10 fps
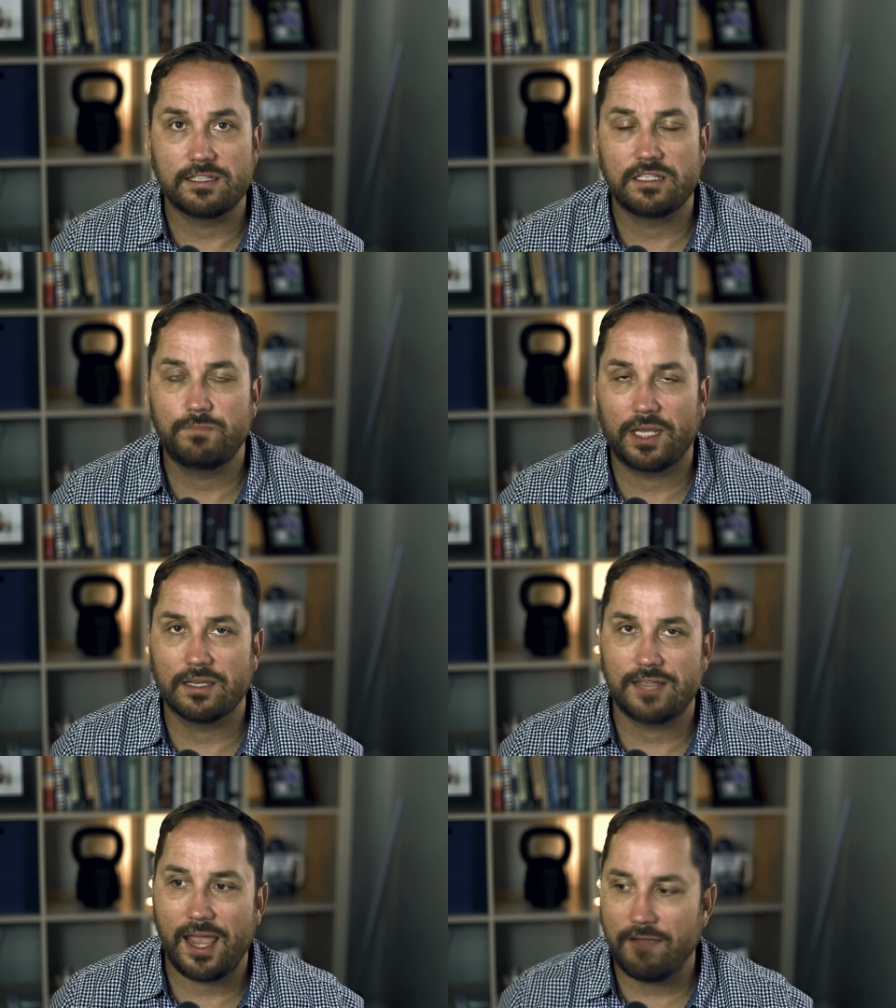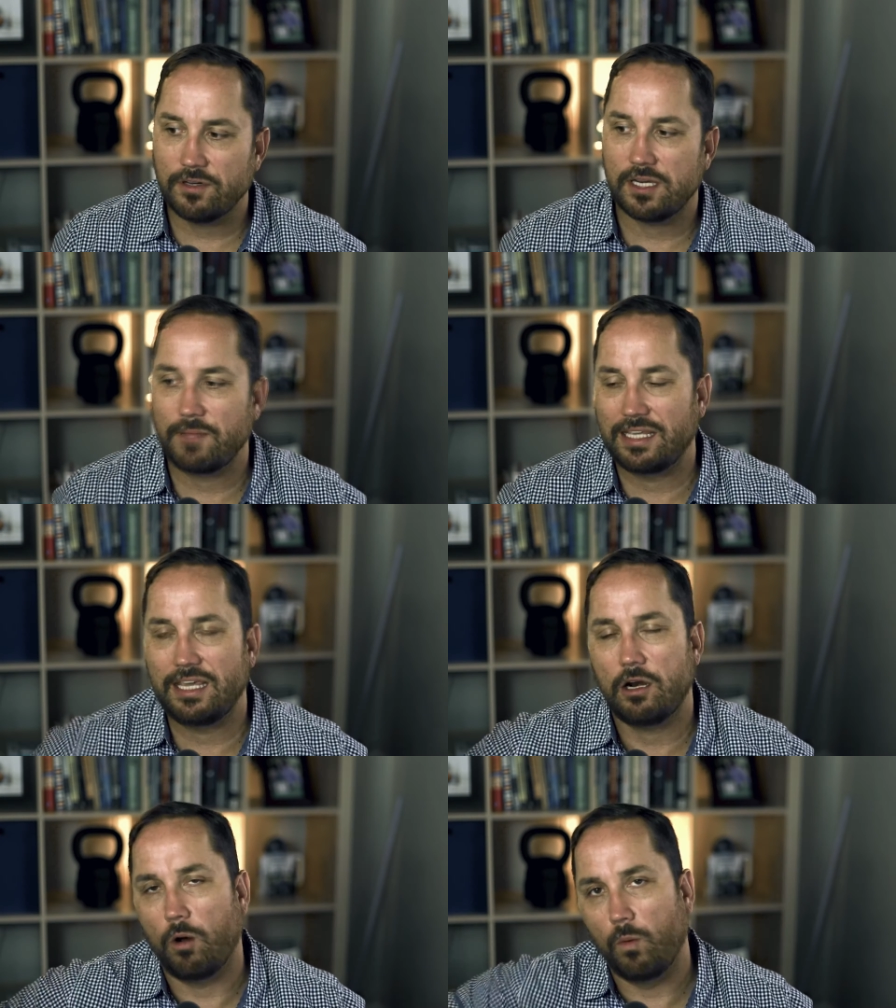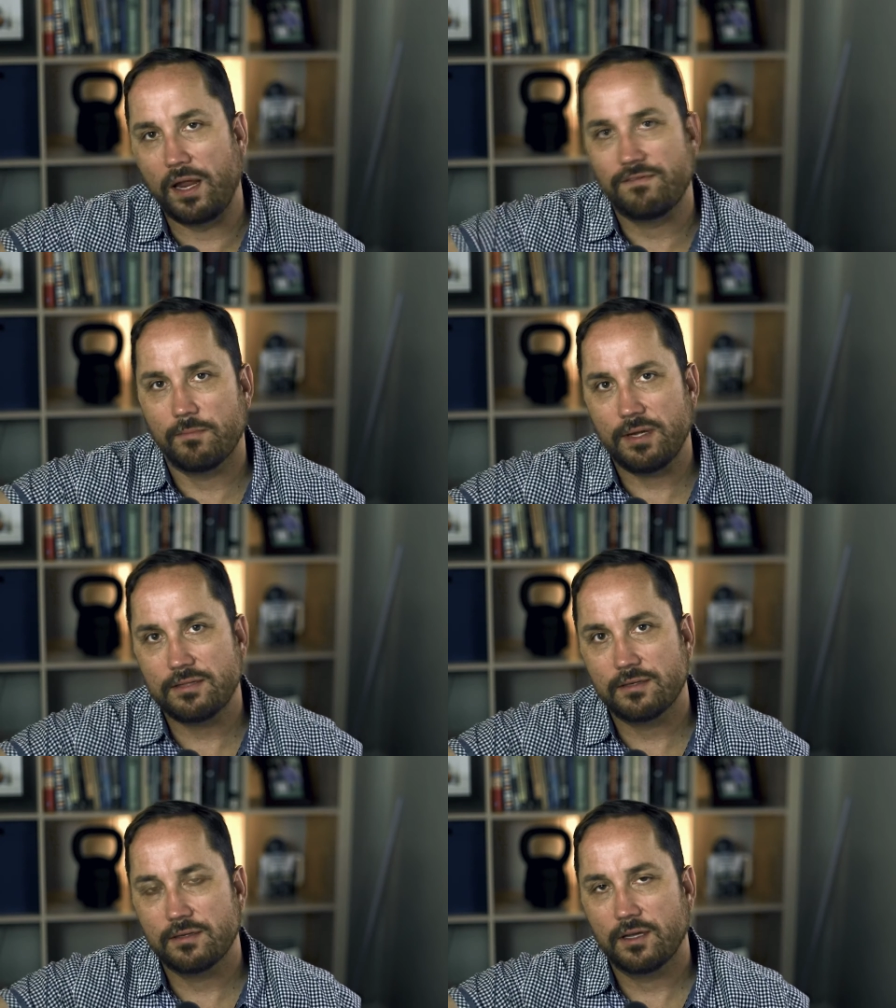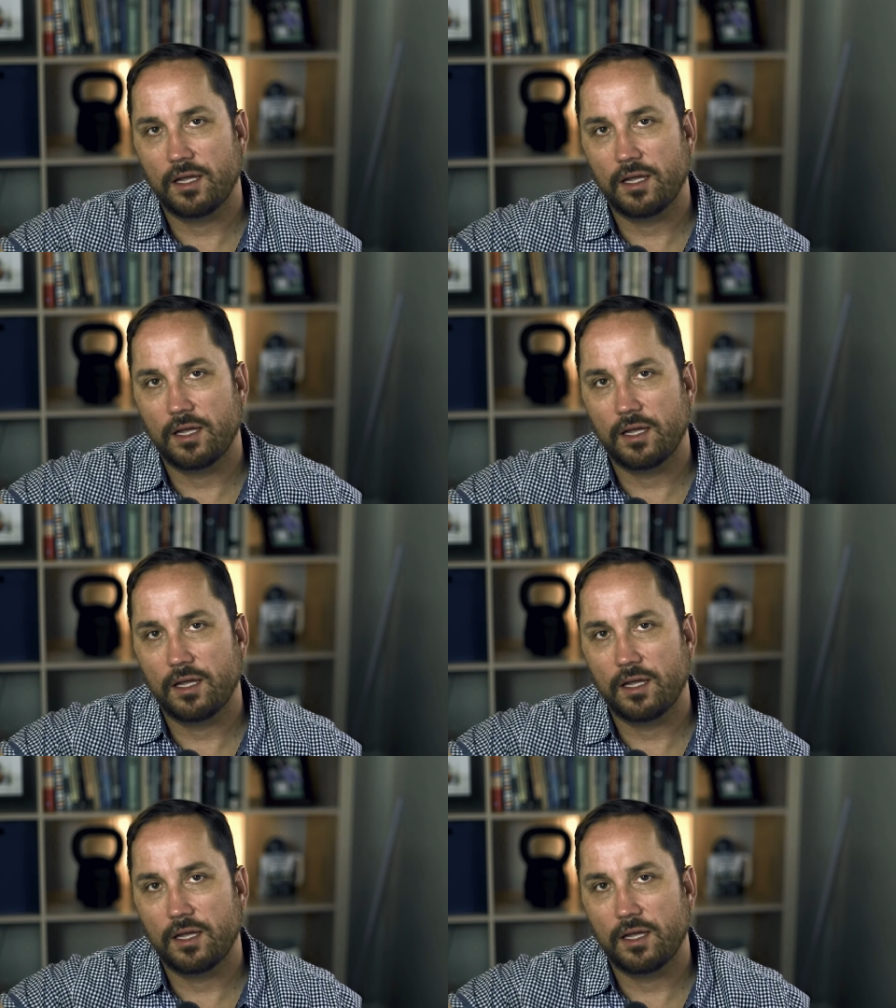this is because every time I get away from it,